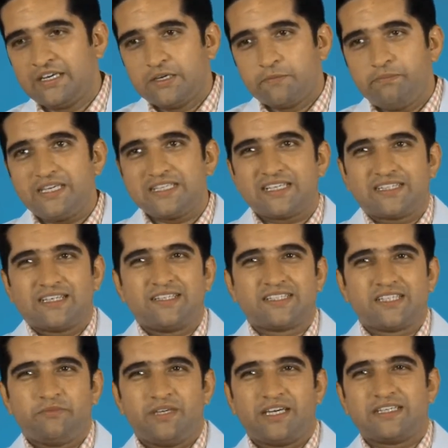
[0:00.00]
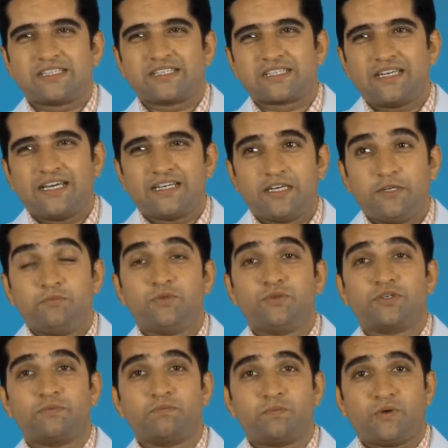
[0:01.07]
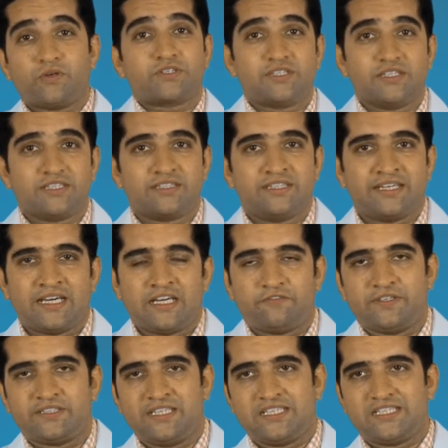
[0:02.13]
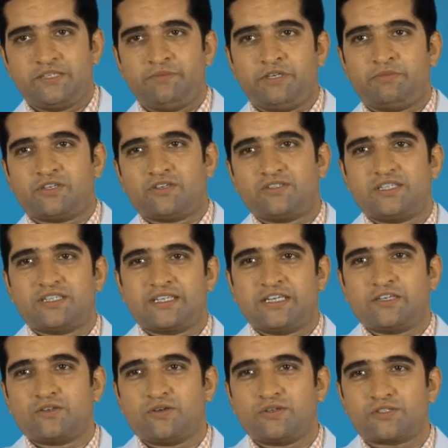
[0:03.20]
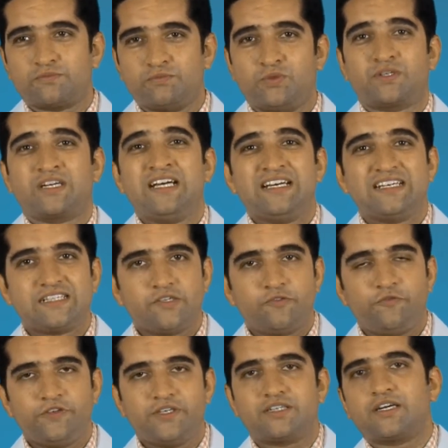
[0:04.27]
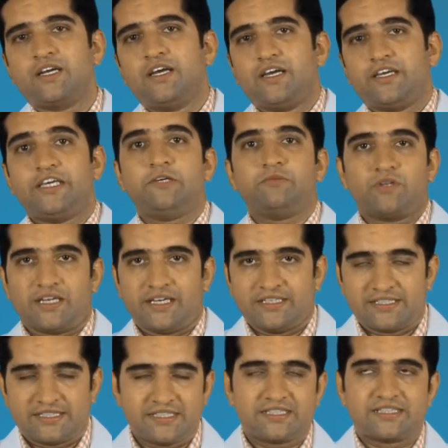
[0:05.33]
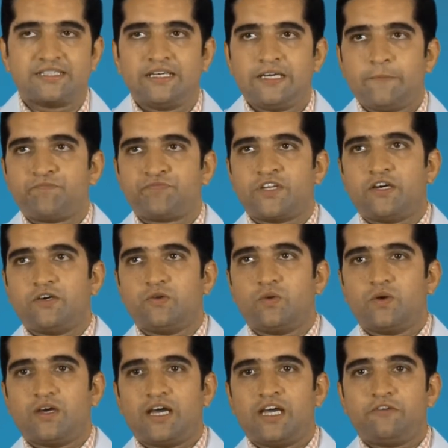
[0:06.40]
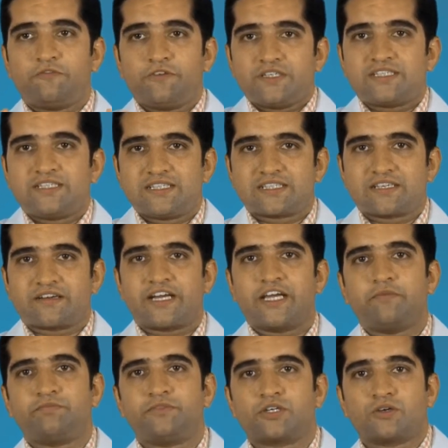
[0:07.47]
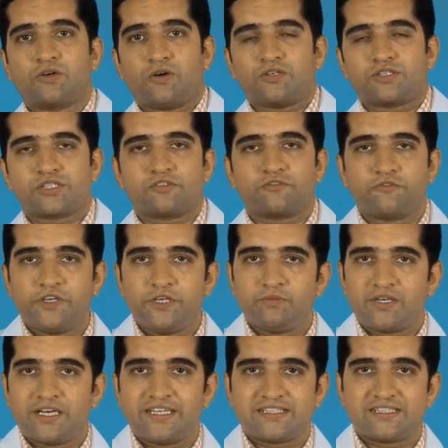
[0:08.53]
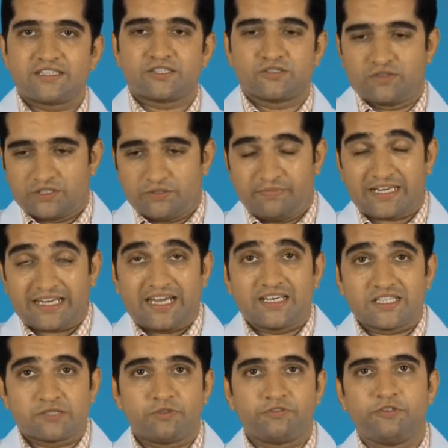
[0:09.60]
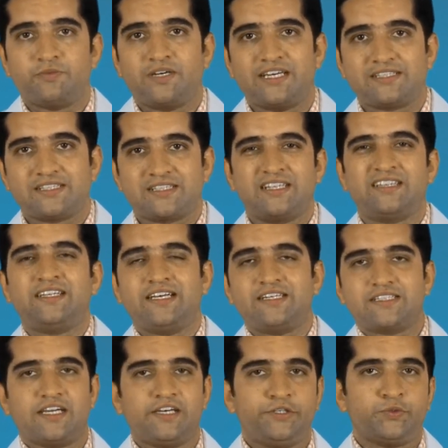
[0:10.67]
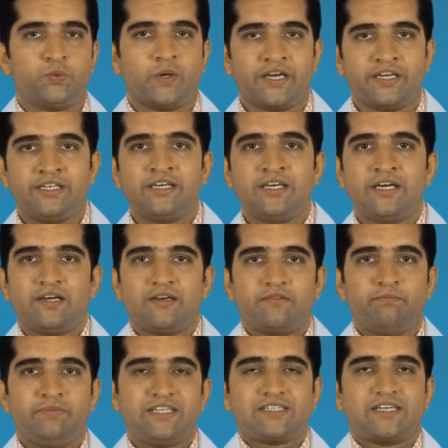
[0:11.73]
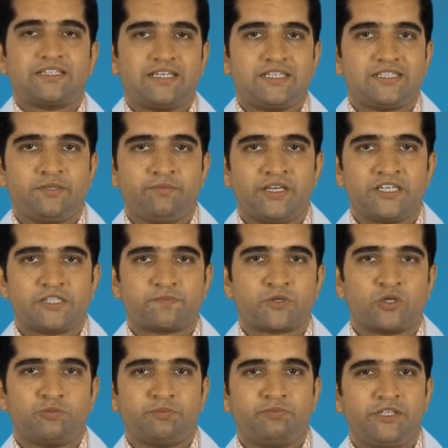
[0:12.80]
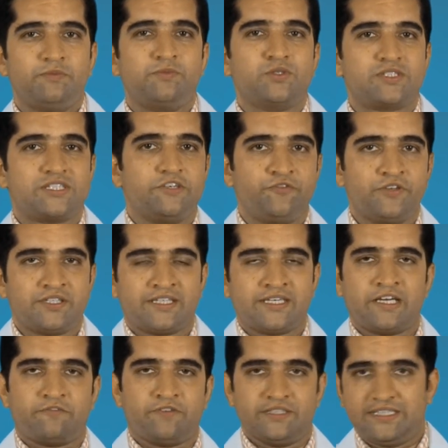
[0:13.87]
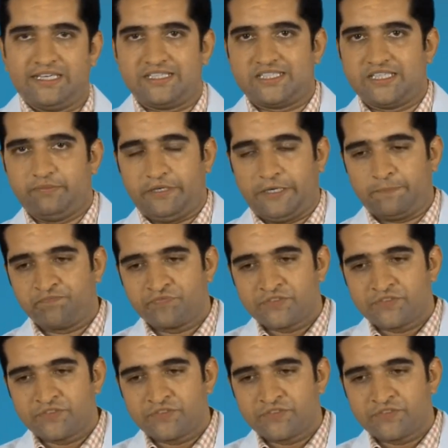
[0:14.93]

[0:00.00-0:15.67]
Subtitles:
Beta thalassemia is slightly more important than alpha thalassemia because it can cause more severe hemolysis. Now I will first describe the cause of hemolysis or the mechanism of hemolysis, and then tell you why beta thalassemia is probably more severe than alpha thalassemia.